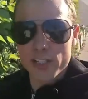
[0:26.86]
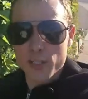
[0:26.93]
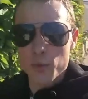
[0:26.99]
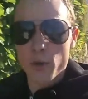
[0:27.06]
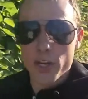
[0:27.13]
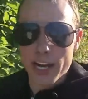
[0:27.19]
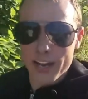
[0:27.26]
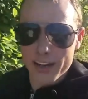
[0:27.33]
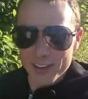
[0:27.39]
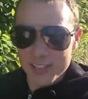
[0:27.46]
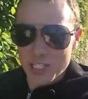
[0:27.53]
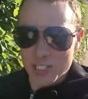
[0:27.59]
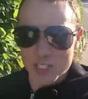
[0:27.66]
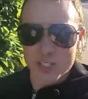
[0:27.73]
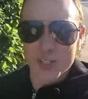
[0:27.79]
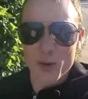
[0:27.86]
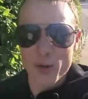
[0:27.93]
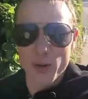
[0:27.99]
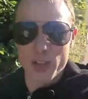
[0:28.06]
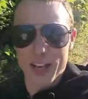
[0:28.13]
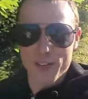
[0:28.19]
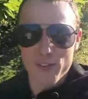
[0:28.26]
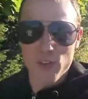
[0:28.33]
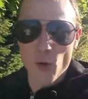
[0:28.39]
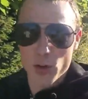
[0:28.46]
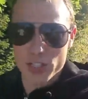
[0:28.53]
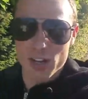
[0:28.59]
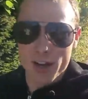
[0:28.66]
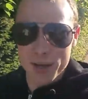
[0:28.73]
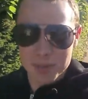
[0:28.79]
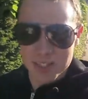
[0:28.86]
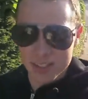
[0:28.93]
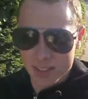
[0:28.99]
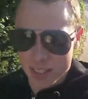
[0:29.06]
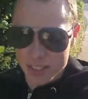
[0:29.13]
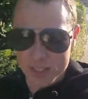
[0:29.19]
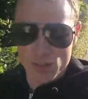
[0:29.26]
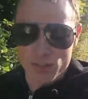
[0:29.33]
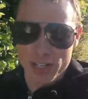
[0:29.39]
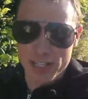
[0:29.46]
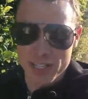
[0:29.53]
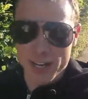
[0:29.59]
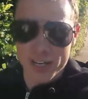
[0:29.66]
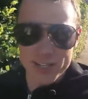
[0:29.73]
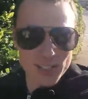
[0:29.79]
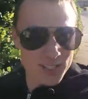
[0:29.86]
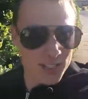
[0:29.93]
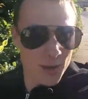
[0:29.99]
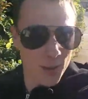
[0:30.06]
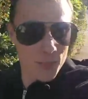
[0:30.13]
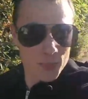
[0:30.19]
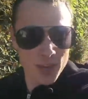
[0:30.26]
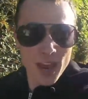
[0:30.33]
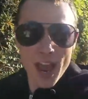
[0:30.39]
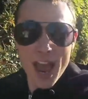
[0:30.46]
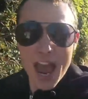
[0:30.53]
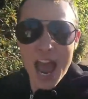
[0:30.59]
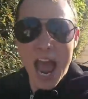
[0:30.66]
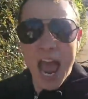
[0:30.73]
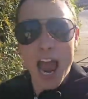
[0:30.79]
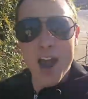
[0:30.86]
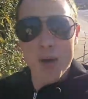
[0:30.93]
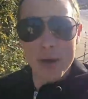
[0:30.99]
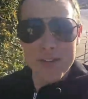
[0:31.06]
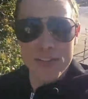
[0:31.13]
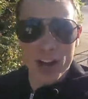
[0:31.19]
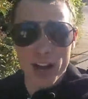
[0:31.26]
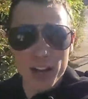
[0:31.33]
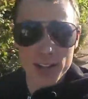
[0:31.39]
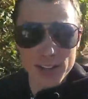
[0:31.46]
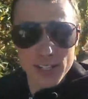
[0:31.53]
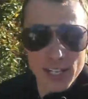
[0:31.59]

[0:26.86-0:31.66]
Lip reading: us walk out of this store like 4 times in the last 3 days. However,